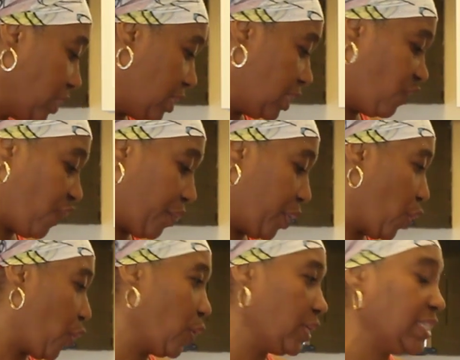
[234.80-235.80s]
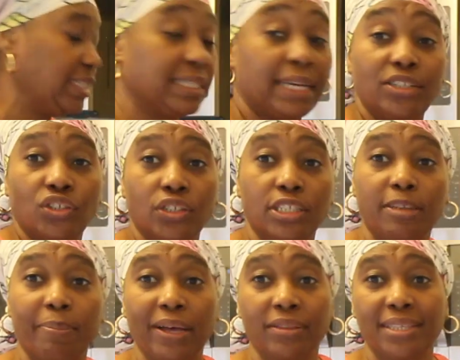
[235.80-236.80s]
is in its very early stages, it's
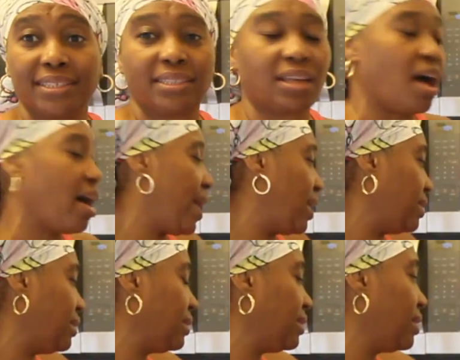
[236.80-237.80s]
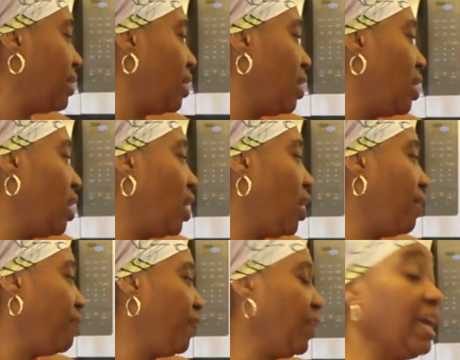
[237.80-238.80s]
about the size
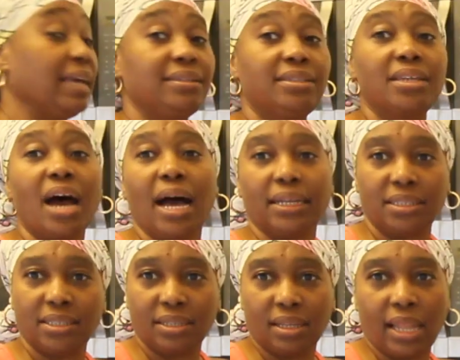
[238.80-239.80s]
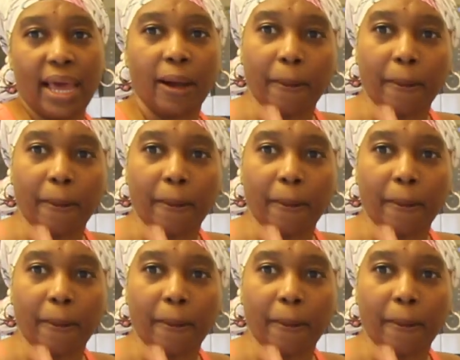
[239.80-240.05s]
of a dot, like